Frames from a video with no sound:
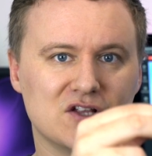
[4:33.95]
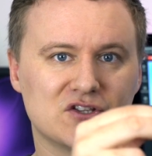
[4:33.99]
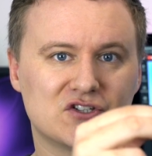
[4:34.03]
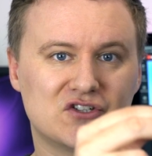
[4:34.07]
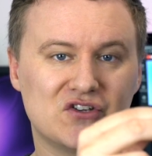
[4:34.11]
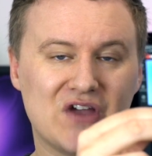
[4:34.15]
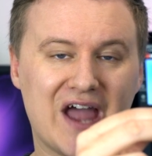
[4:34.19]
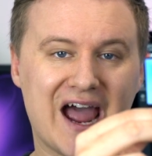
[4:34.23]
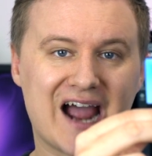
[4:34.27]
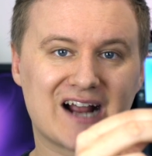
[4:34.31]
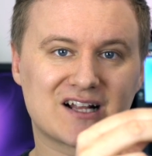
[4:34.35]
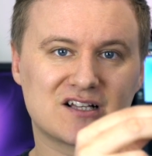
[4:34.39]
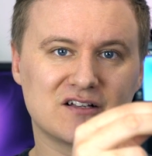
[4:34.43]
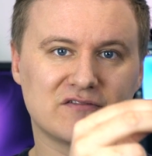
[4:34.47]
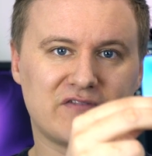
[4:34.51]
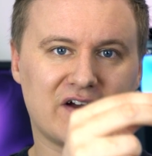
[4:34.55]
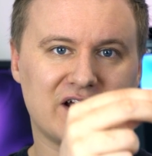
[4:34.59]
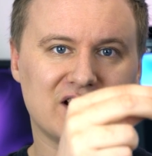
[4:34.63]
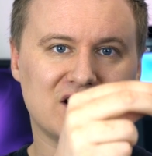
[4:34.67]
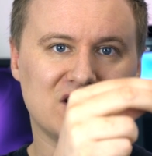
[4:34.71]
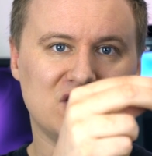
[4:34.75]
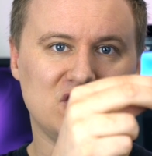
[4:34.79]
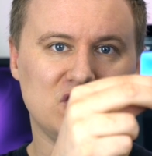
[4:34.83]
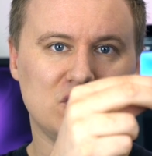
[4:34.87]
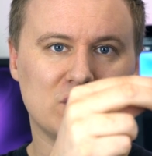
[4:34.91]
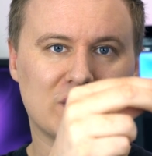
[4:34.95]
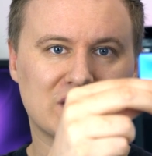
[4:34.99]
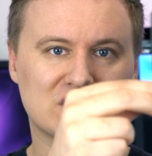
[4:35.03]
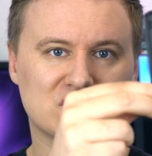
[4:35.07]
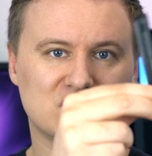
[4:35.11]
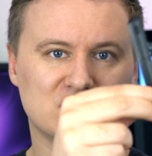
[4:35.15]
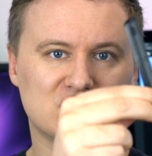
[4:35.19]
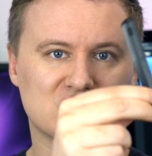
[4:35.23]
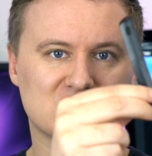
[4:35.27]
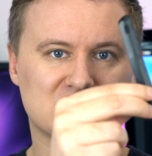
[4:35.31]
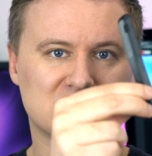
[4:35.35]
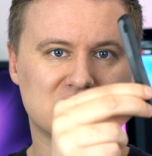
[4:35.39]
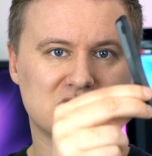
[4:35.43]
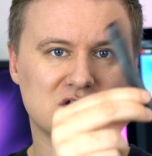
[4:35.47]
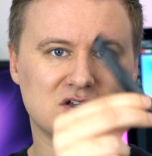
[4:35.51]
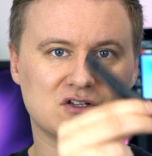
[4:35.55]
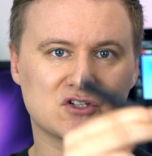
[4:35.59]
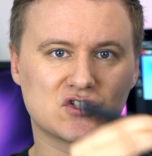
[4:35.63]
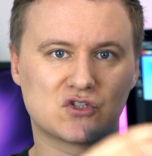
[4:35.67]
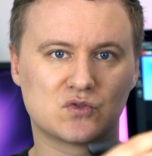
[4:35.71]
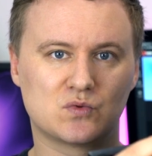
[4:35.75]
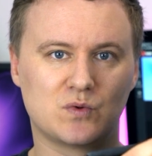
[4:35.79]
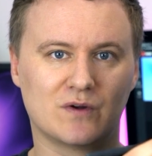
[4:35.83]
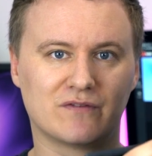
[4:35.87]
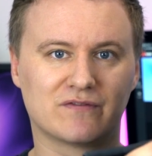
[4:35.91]
to activate it, you actually just
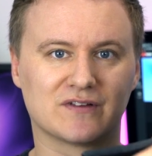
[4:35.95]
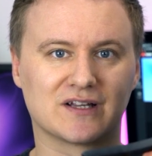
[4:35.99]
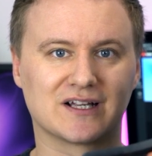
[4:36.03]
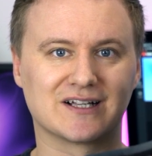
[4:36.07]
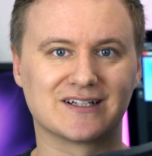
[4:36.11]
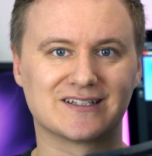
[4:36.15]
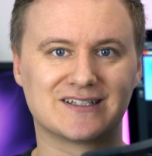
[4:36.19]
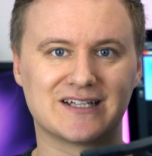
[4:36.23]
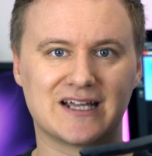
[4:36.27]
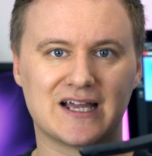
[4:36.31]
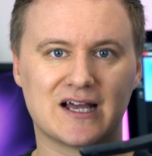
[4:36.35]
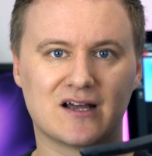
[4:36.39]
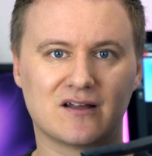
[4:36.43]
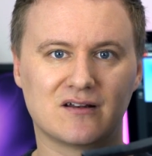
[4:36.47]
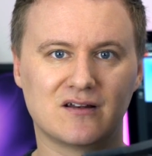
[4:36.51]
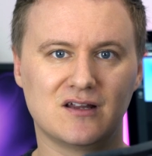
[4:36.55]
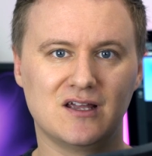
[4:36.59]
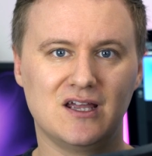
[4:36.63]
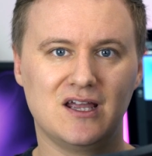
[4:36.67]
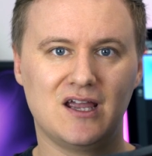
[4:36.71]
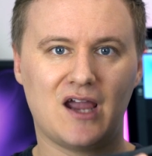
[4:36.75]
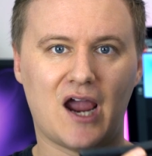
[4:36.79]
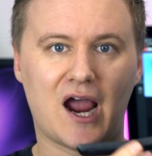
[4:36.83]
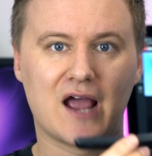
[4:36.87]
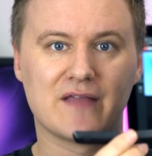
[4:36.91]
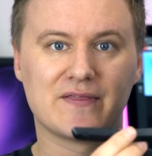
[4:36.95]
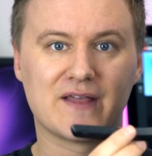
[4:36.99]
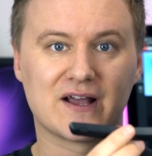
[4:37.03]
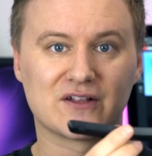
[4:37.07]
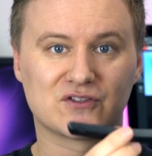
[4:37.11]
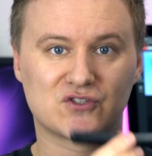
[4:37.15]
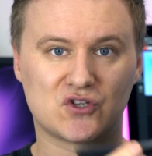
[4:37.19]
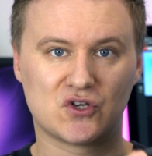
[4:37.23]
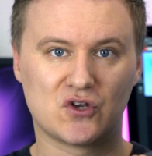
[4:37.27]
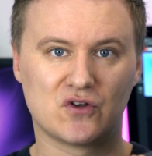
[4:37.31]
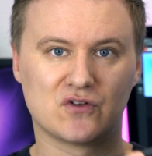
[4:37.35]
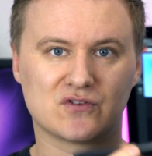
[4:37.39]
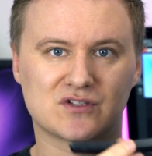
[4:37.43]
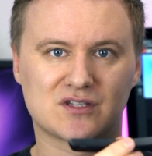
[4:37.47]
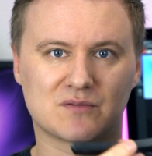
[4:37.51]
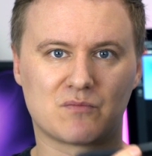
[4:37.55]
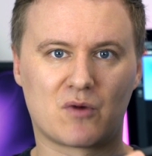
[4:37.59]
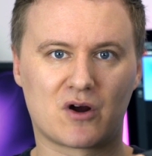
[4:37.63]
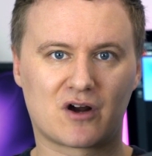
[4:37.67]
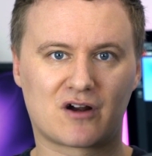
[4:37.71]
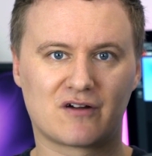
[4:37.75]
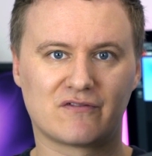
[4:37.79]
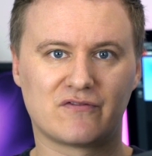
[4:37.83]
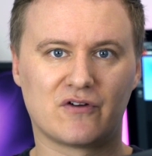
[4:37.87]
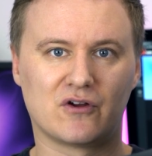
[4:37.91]
swivel it down and that turns the
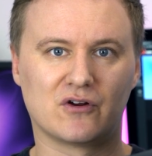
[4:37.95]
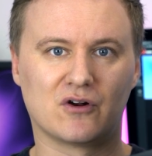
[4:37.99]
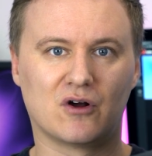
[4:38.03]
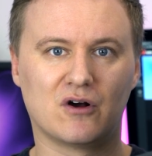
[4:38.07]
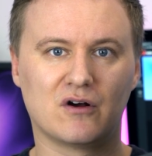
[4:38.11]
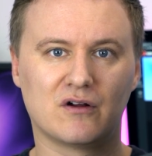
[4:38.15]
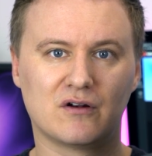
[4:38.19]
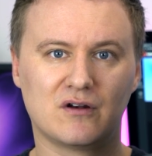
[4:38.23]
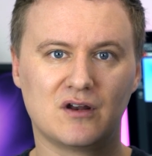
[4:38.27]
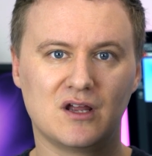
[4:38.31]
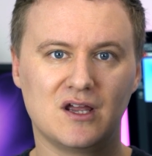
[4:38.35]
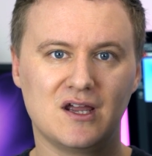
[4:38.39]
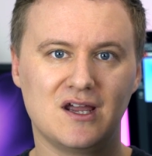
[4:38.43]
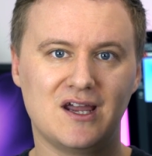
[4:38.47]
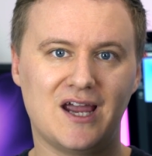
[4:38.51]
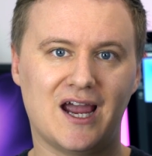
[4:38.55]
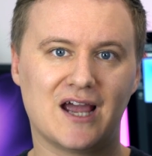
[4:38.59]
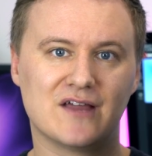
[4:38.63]
microphone on,